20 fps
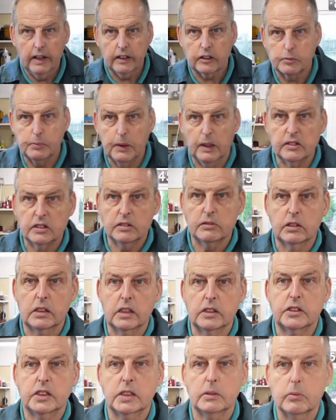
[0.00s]
expensive one,
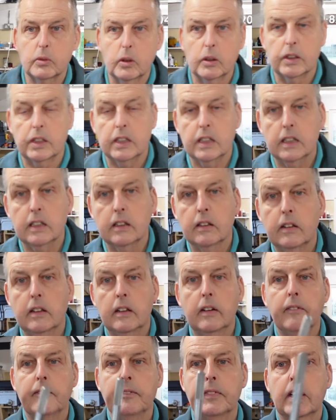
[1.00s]
a cheap one here.
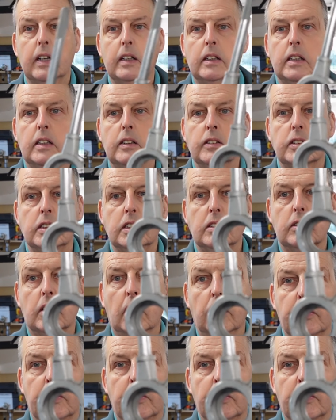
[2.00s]
You can see you've got